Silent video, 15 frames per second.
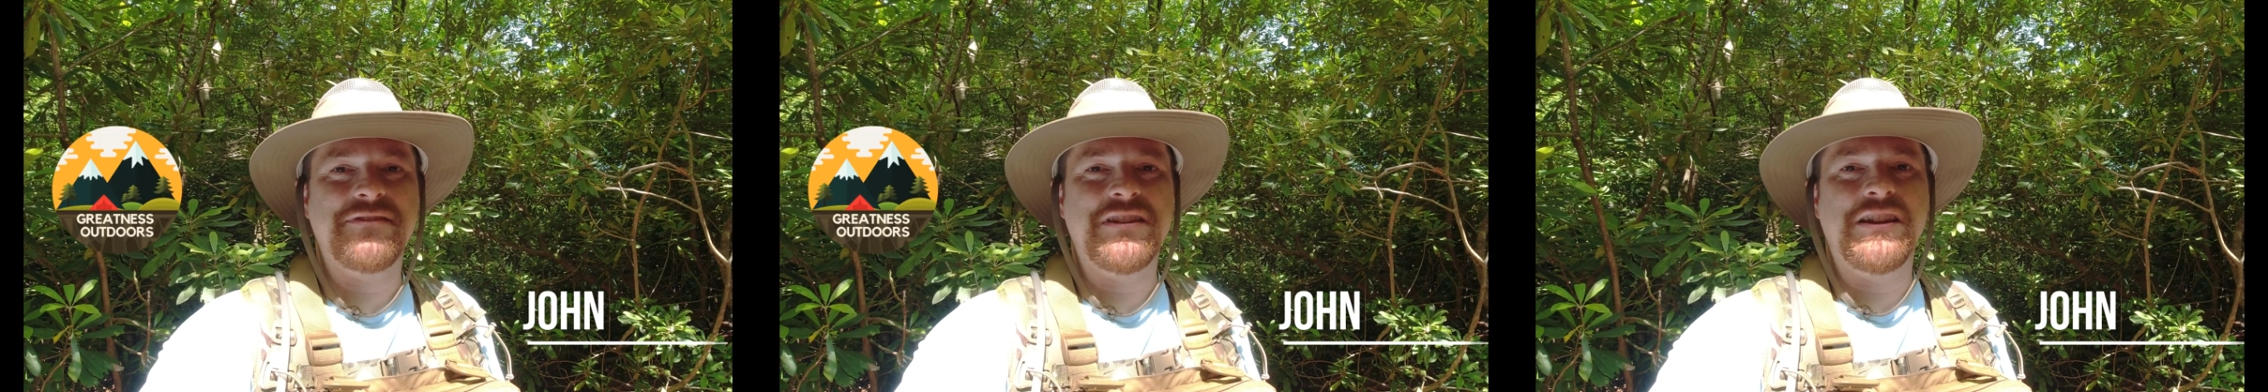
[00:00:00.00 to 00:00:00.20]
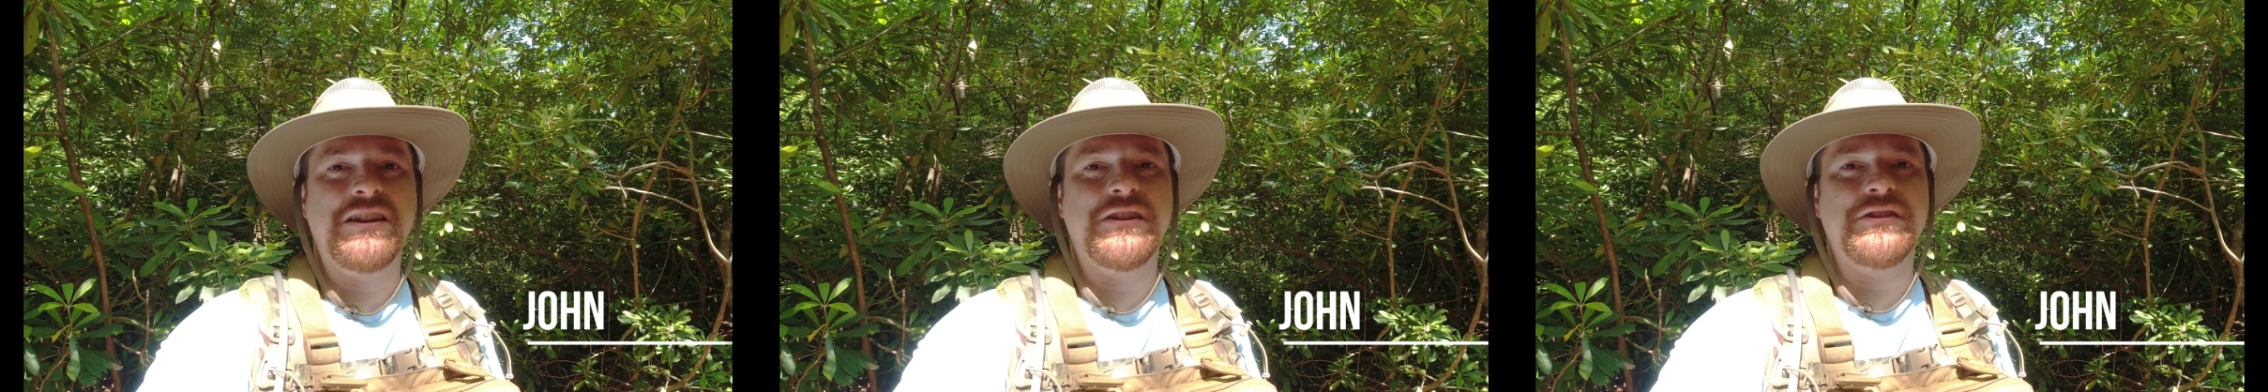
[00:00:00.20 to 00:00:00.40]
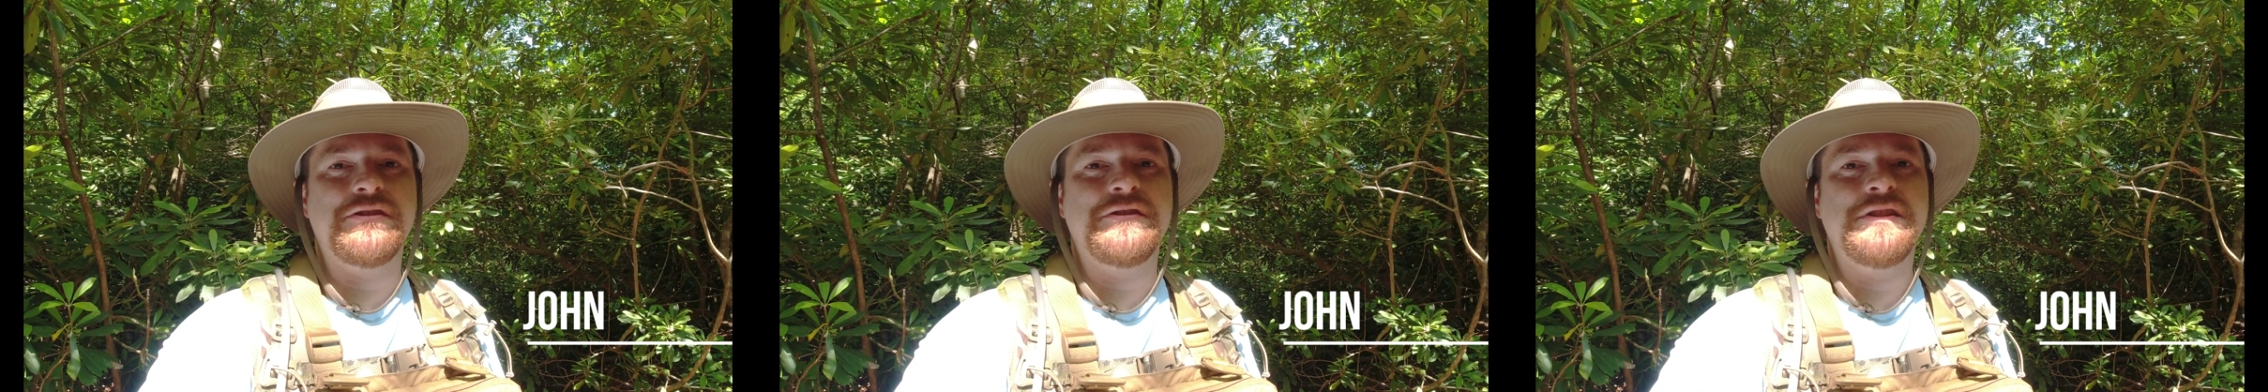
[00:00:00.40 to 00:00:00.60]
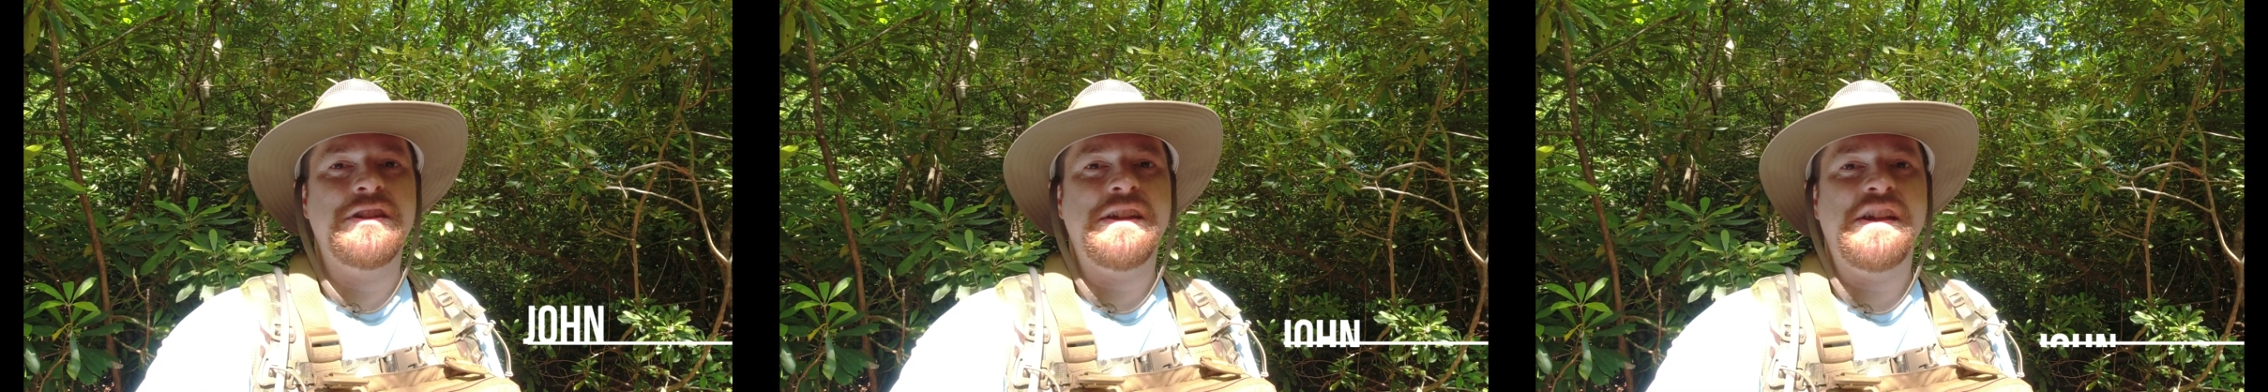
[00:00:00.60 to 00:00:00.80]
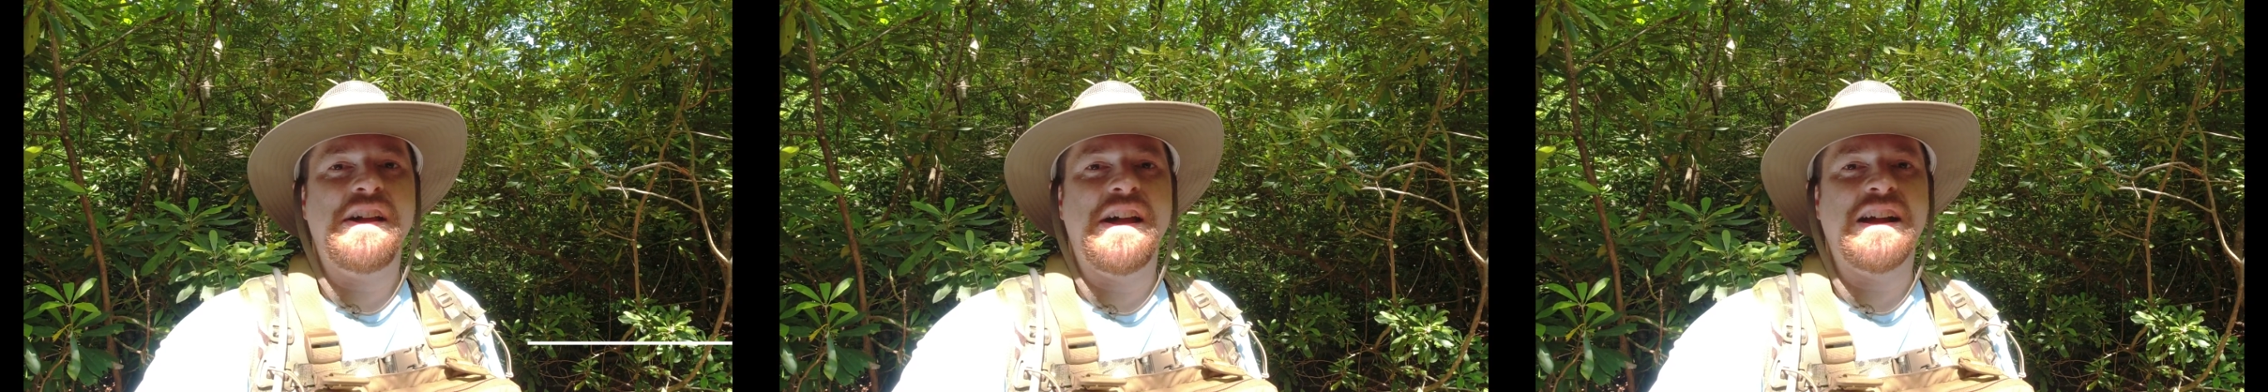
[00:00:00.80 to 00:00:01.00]
video,
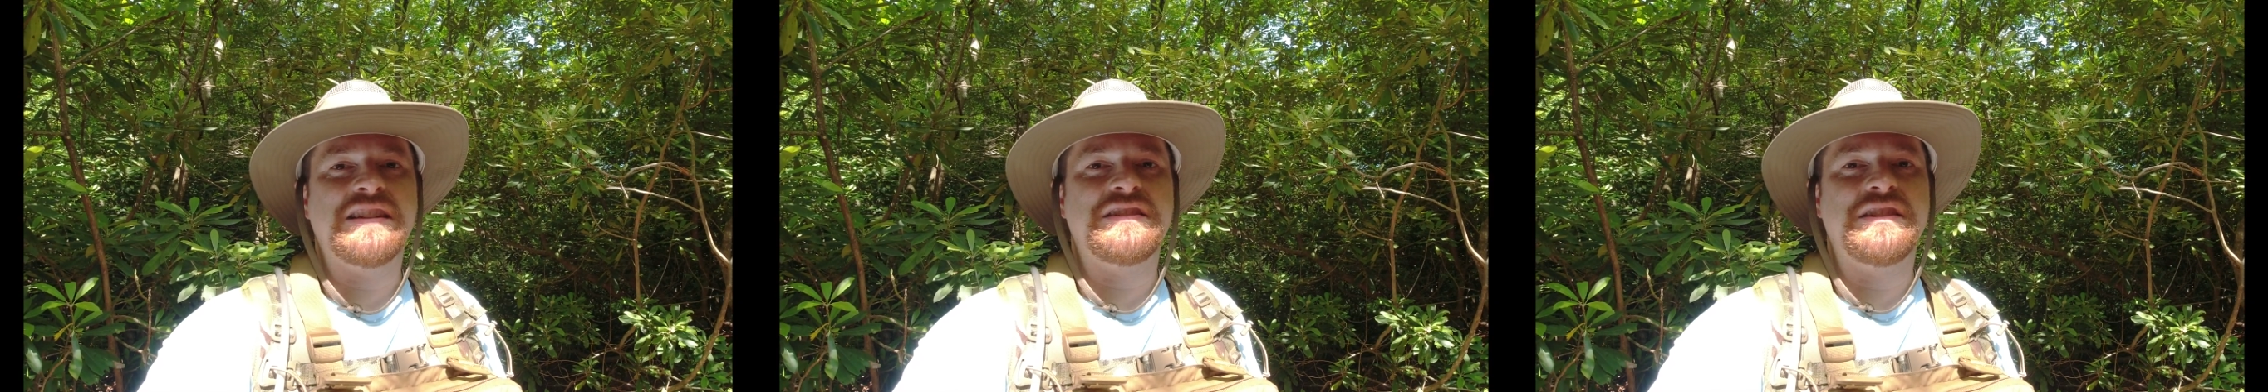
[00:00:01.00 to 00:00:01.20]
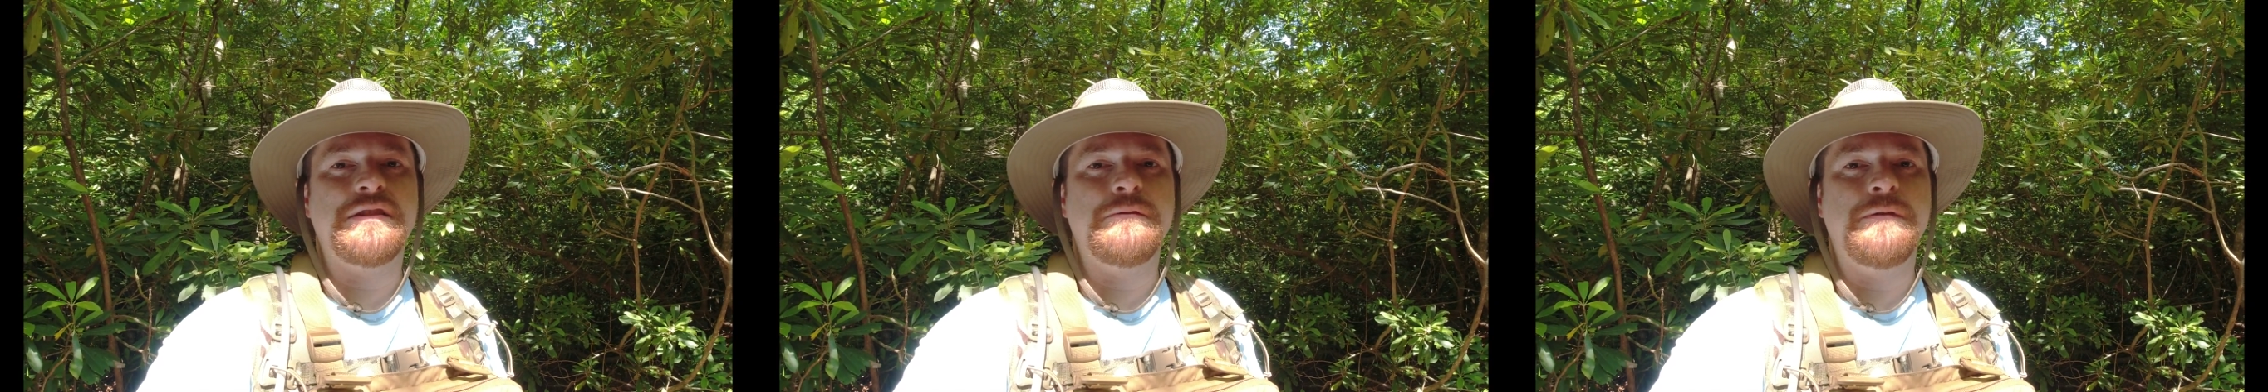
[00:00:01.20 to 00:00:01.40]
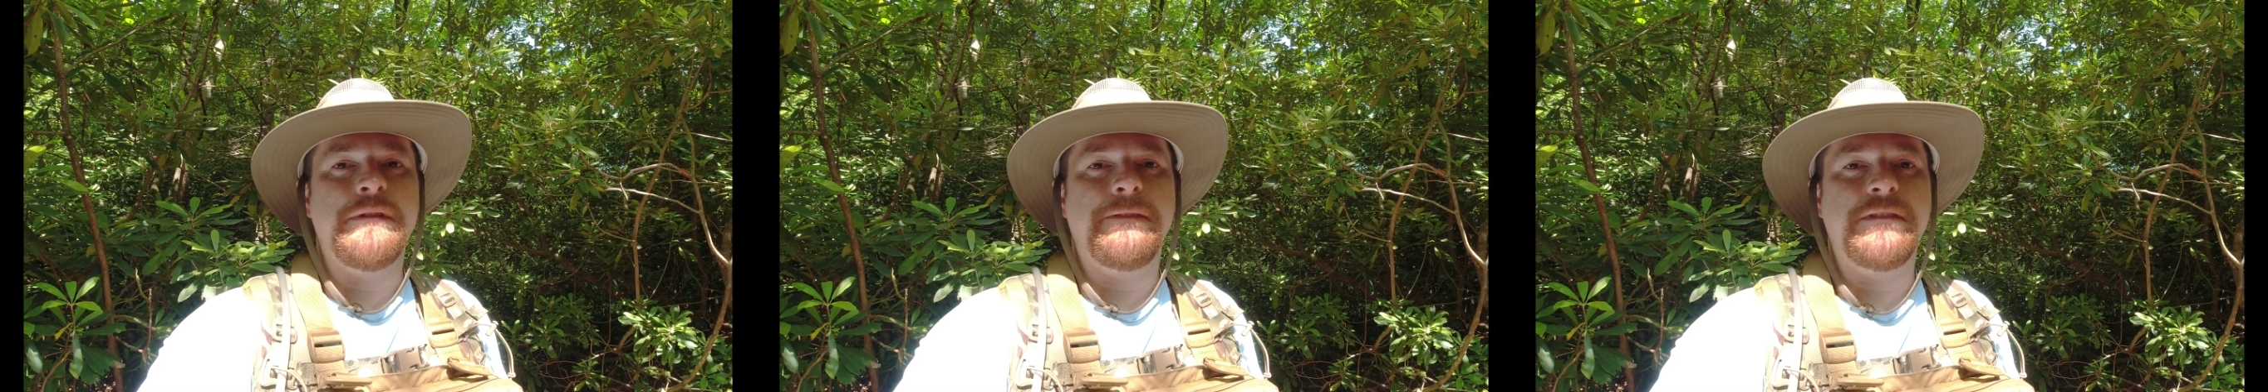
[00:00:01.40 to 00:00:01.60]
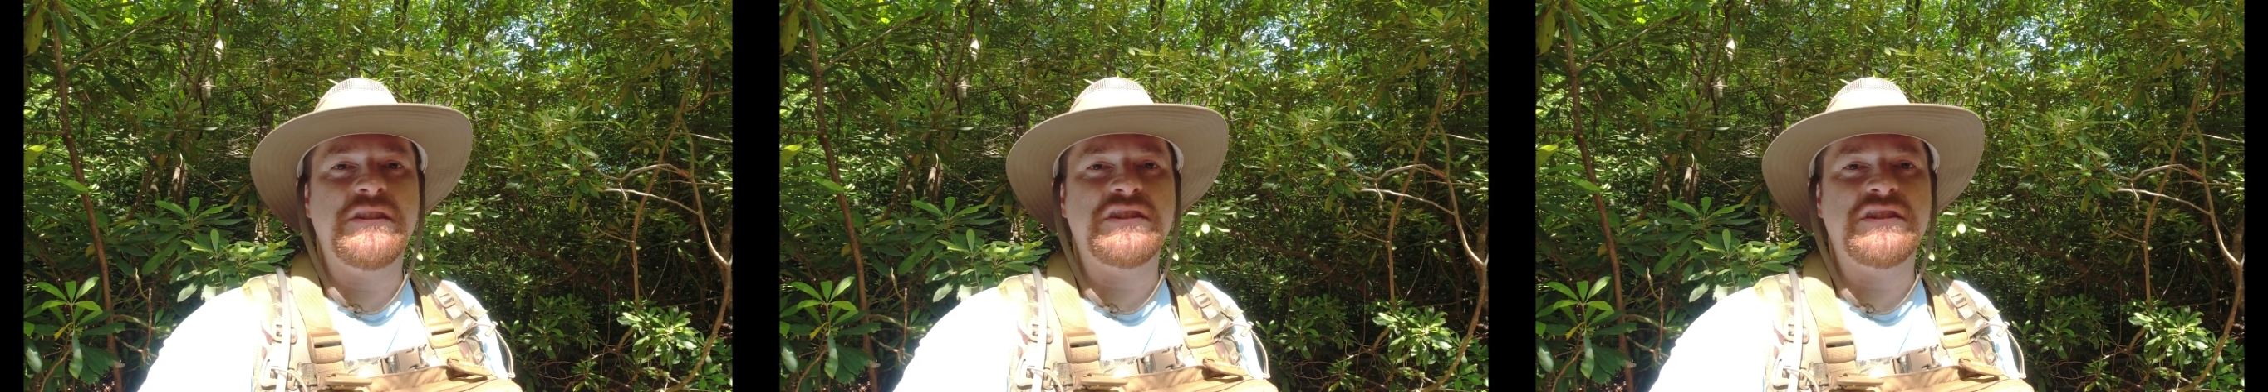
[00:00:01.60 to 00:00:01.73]
I actually went